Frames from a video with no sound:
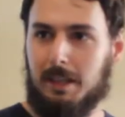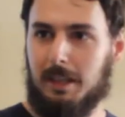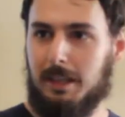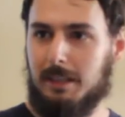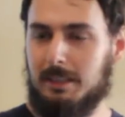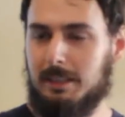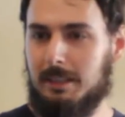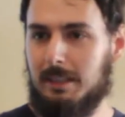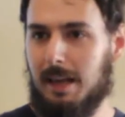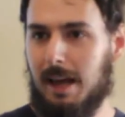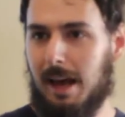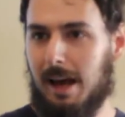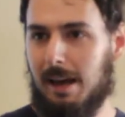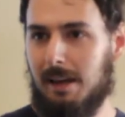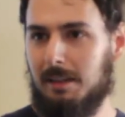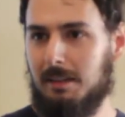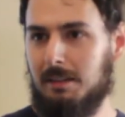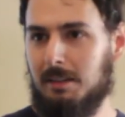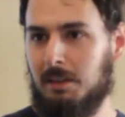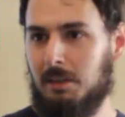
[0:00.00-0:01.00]
is
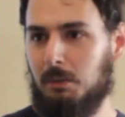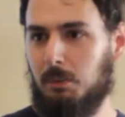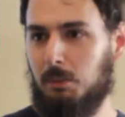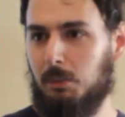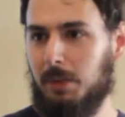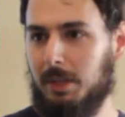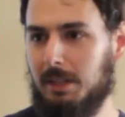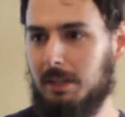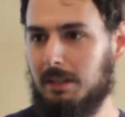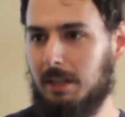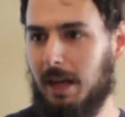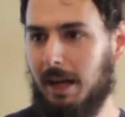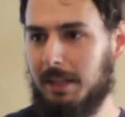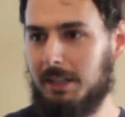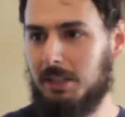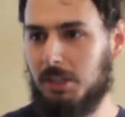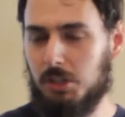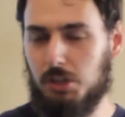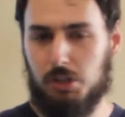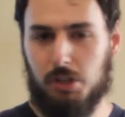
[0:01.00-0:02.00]
that we
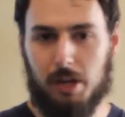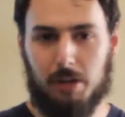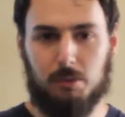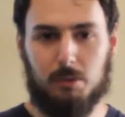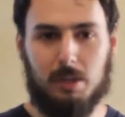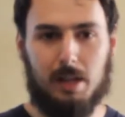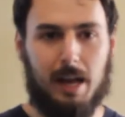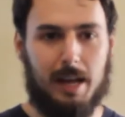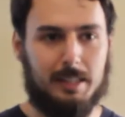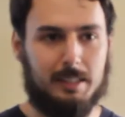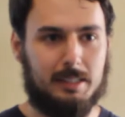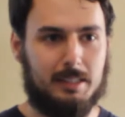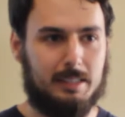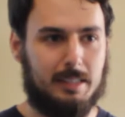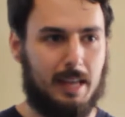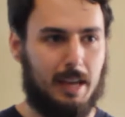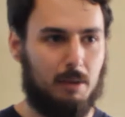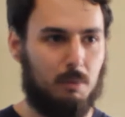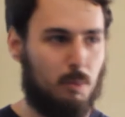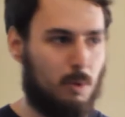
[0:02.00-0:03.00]
like to generalize and say,